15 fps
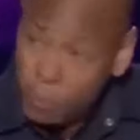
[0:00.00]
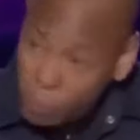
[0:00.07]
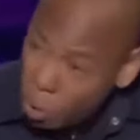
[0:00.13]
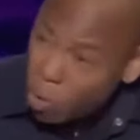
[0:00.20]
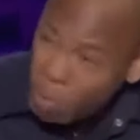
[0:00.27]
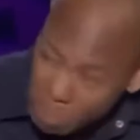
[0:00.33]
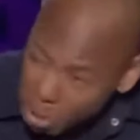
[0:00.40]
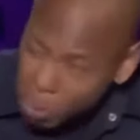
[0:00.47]

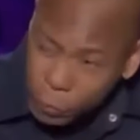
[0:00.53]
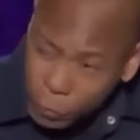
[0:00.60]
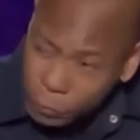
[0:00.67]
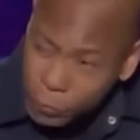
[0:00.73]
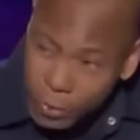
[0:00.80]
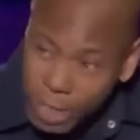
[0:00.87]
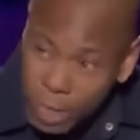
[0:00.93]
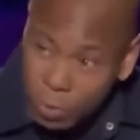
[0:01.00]
so
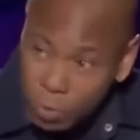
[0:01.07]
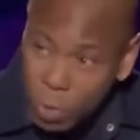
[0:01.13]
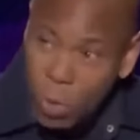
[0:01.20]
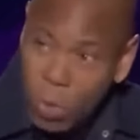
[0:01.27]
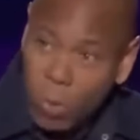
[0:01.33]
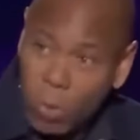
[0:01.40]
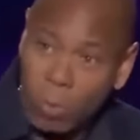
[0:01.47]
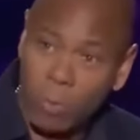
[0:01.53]
immersed in that
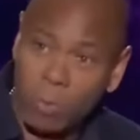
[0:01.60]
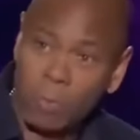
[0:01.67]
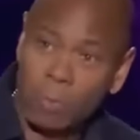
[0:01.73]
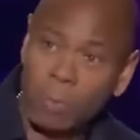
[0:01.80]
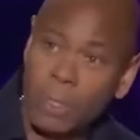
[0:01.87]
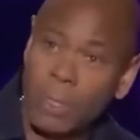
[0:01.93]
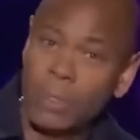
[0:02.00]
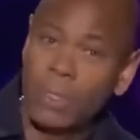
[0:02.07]
role
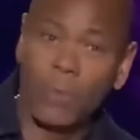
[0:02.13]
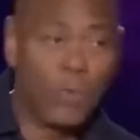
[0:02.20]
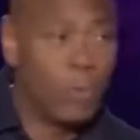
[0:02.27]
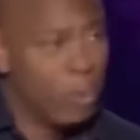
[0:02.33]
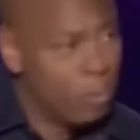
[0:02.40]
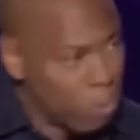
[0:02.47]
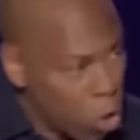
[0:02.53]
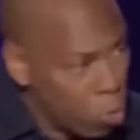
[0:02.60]
that
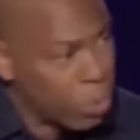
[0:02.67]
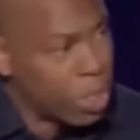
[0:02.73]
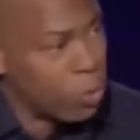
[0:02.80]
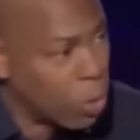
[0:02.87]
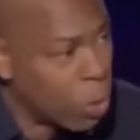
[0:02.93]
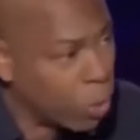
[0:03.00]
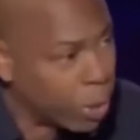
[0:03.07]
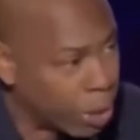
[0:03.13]
from the moment he
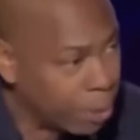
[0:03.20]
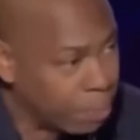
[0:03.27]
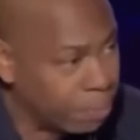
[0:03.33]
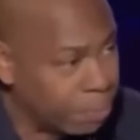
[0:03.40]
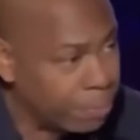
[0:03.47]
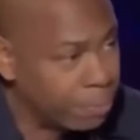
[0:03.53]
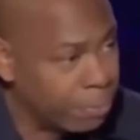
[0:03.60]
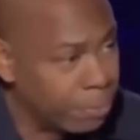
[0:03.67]
woke up
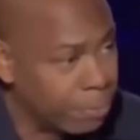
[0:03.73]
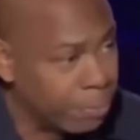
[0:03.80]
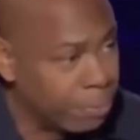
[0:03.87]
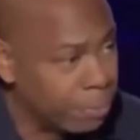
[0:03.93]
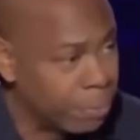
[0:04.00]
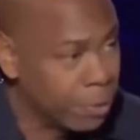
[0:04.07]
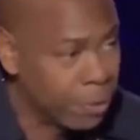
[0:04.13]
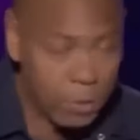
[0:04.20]

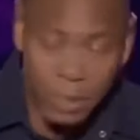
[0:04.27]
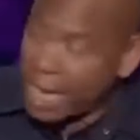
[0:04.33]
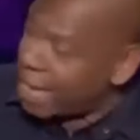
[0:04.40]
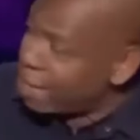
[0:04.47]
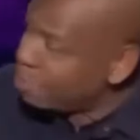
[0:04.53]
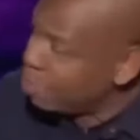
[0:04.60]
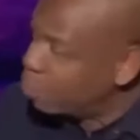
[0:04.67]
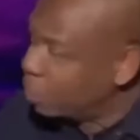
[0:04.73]
to the
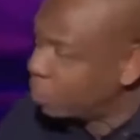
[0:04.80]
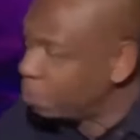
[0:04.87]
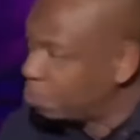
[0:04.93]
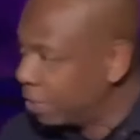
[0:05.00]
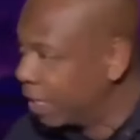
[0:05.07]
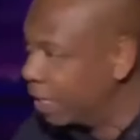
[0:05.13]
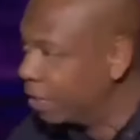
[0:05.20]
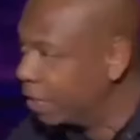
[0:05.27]
time he went to
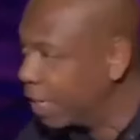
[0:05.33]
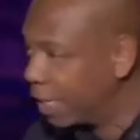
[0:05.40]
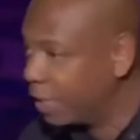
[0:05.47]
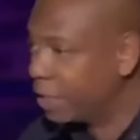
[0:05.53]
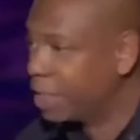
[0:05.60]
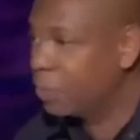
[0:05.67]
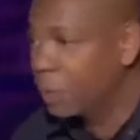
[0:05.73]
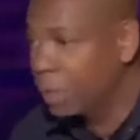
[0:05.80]
bed at
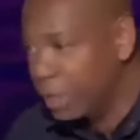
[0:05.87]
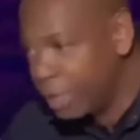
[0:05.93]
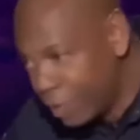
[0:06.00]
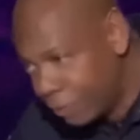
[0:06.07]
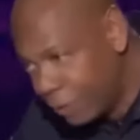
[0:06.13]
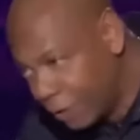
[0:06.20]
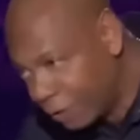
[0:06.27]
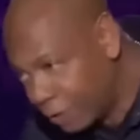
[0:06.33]
night, he would
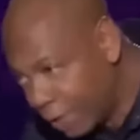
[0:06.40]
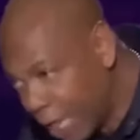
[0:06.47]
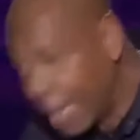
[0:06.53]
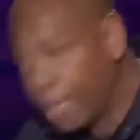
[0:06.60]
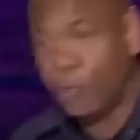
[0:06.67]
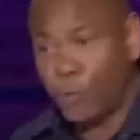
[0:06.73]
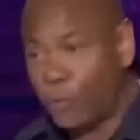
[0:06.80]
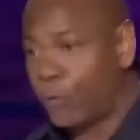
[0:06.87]
live his
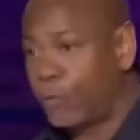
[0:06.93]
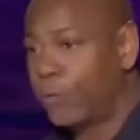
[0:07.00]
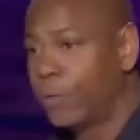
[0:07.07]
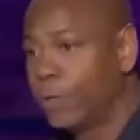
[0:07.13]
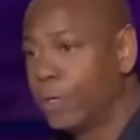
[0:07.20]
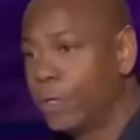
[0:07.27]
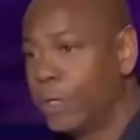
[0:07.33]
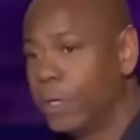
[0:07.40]

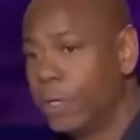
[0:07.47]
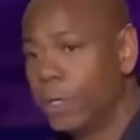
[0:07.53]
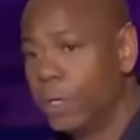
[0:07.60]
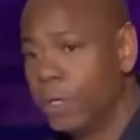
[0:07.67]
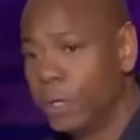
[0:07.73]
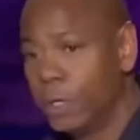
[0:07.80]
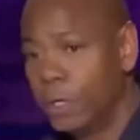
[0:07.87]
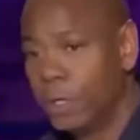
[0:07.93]
life
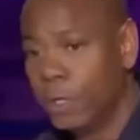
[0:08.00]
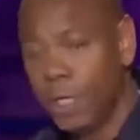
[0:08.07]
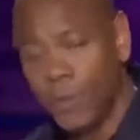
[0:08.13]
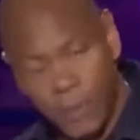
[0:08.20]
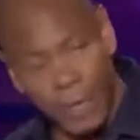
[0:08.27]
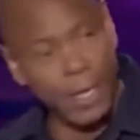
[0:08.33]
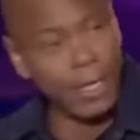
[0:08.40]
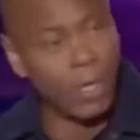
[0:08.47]

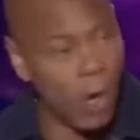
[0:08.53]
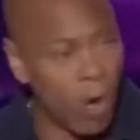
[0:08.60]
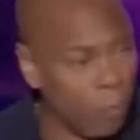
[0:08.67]
as Andy